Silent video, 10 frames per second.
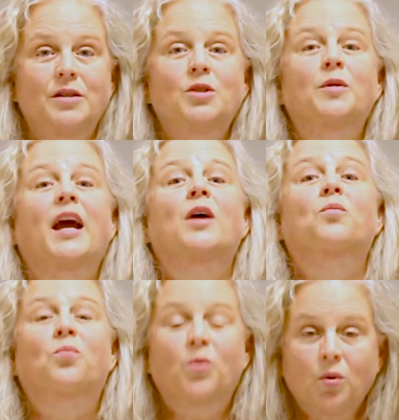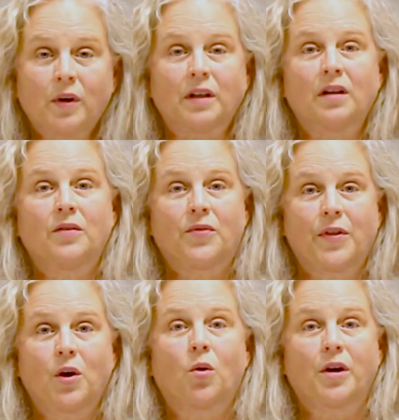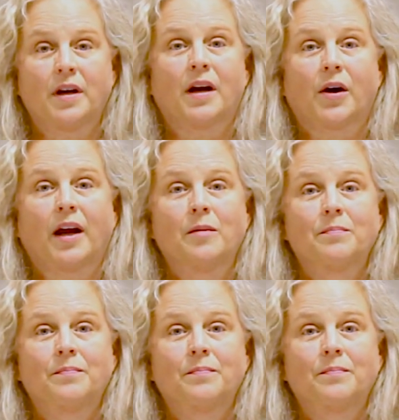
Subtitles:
to get ruined for the ordinary.